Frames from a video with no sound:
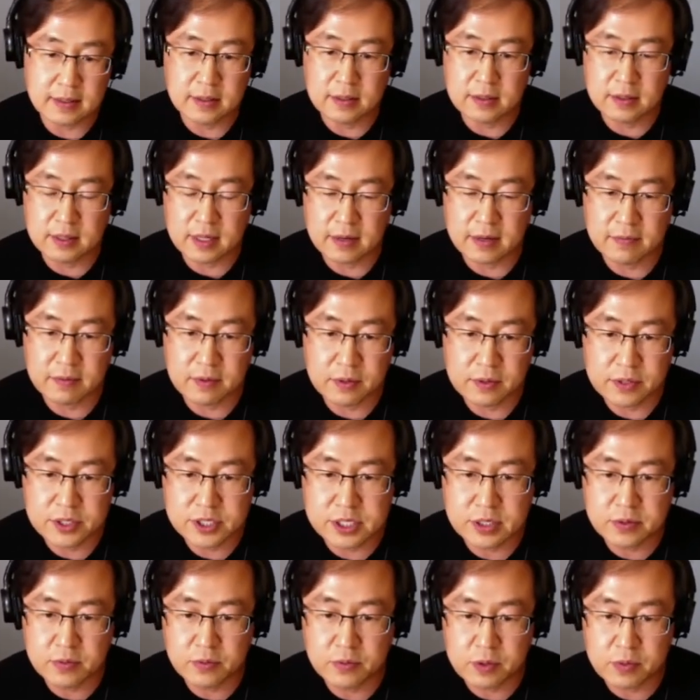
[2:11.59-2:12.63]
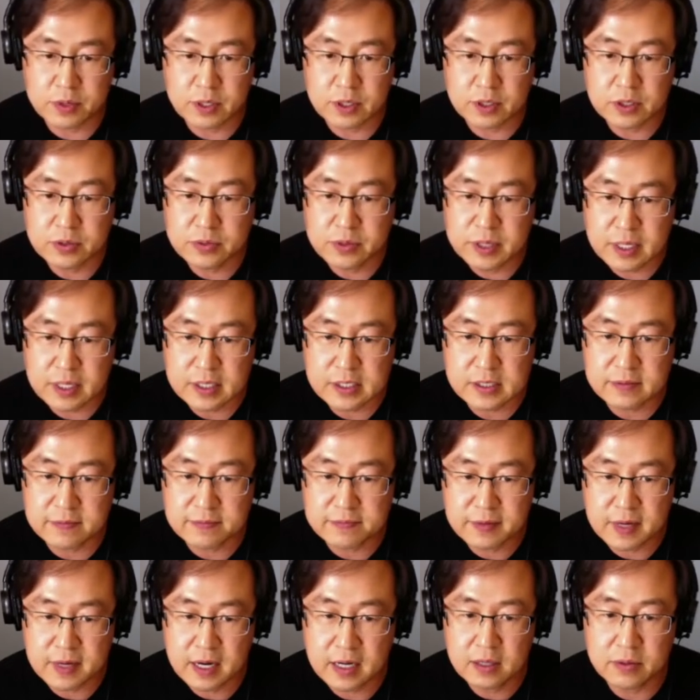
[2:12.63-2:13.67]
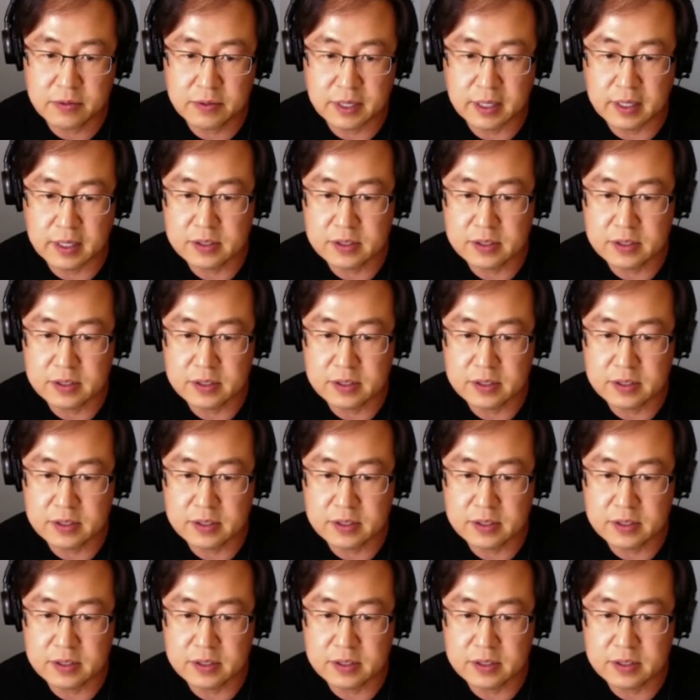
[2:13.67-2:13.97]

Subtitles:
evolution, what we're doing is the following.